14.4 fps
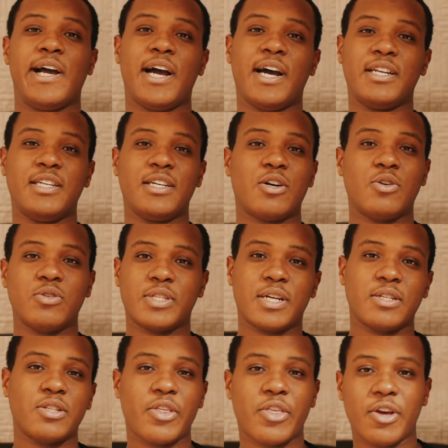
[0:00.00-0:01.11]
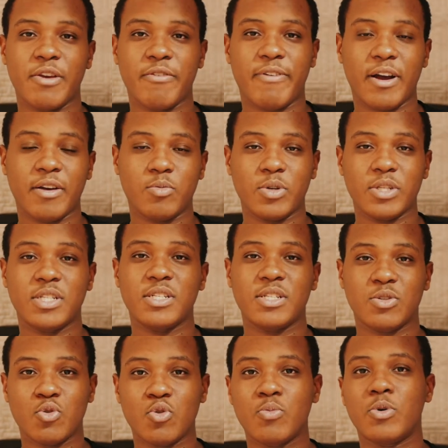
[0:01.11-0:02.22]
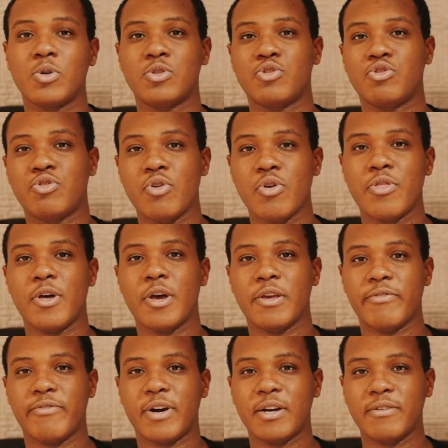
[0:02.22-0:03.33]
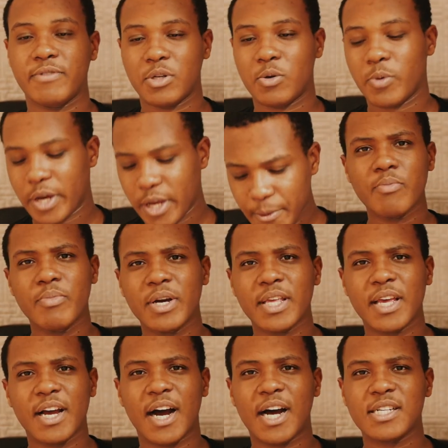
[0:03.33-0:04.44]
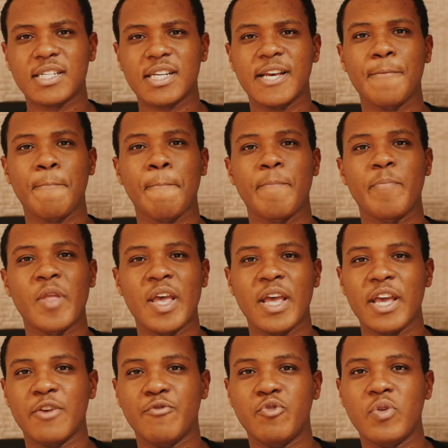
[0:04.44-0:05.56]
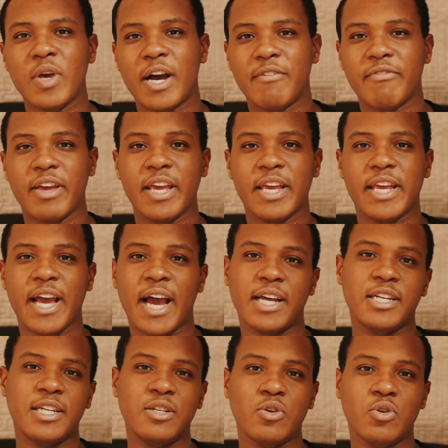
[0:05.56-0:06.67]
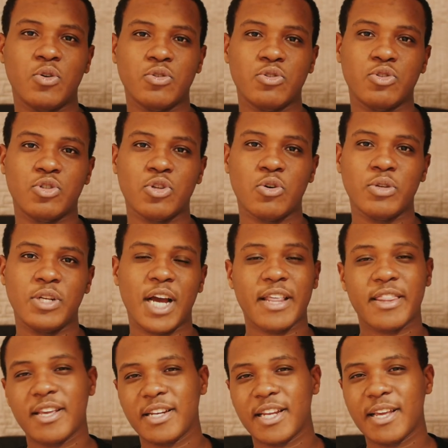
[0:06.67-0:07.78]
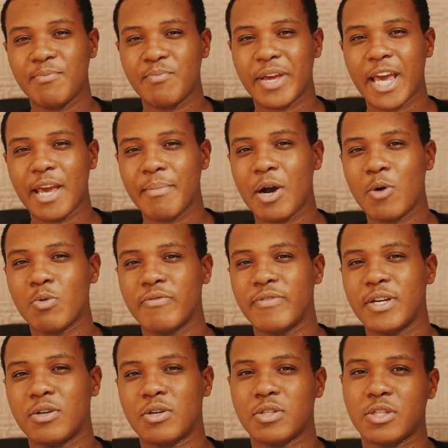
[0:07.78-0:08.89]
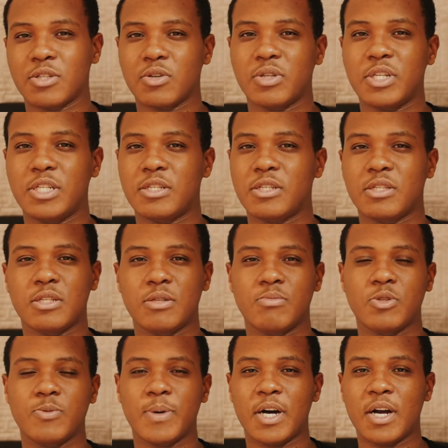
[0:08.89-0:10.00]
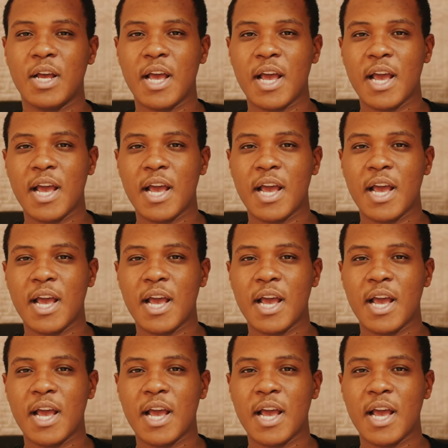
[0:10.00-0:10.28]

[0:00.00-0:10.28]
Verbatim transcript: and it goes down to 35, which is almost true 35 in a way. But yeah, I say if you have a Canon or Sony, I think they came out with it on the Sony systems, but